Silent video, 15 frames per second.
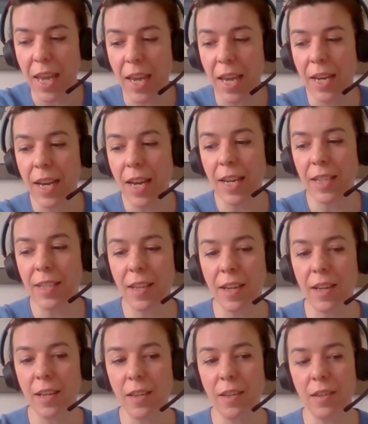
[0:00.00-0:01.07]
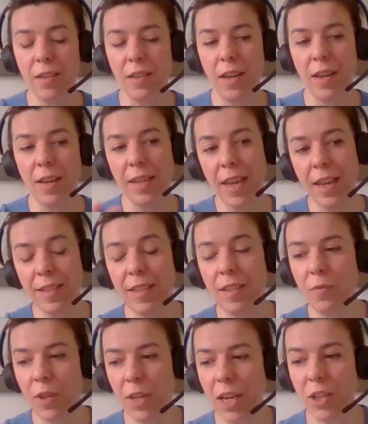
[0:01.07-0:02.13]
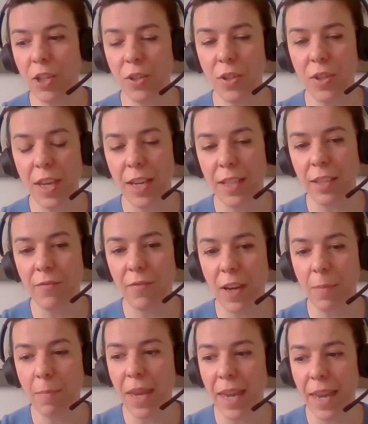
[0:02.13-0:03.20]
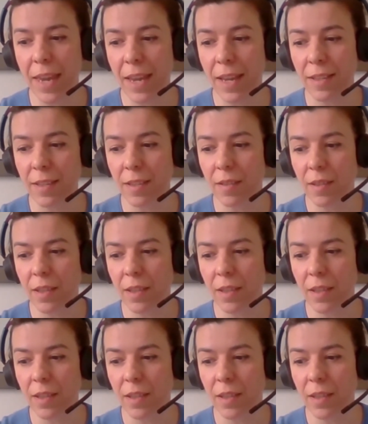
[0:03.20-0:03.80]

And I, I, uh, I guess, in relation to that, if I may add,